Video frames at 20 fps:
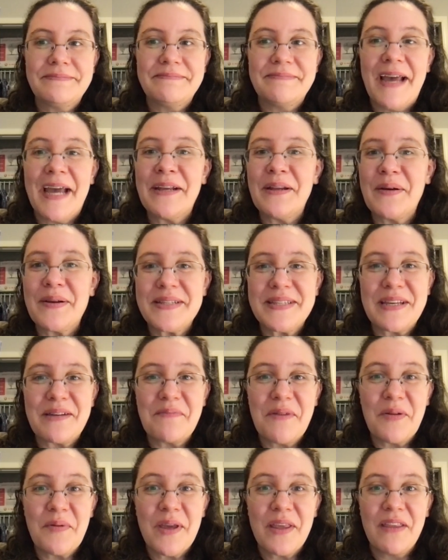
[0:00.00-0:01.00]
I know I said
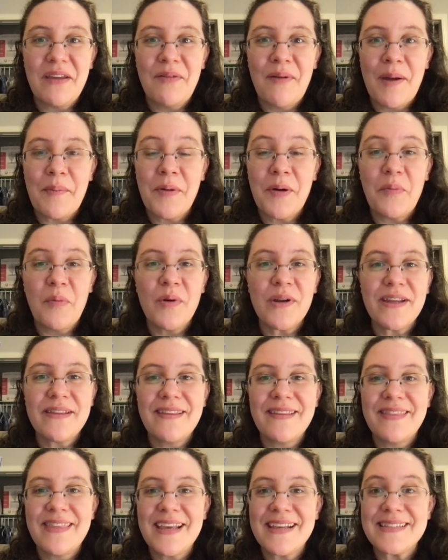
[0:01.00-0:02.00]
my weekly wrap-up, one of
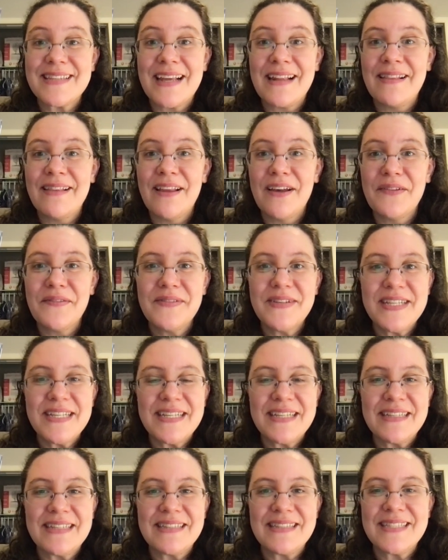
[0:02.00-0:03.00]
the things I loved
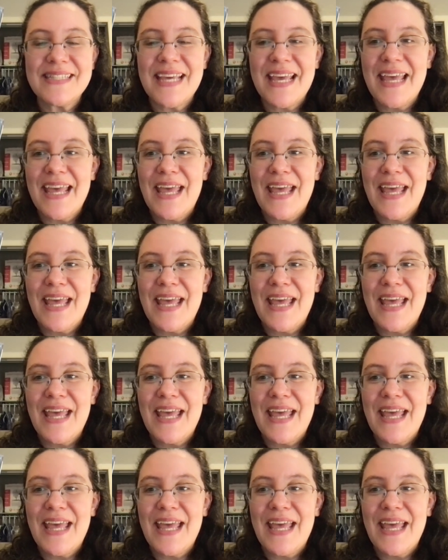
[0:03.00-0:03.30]
is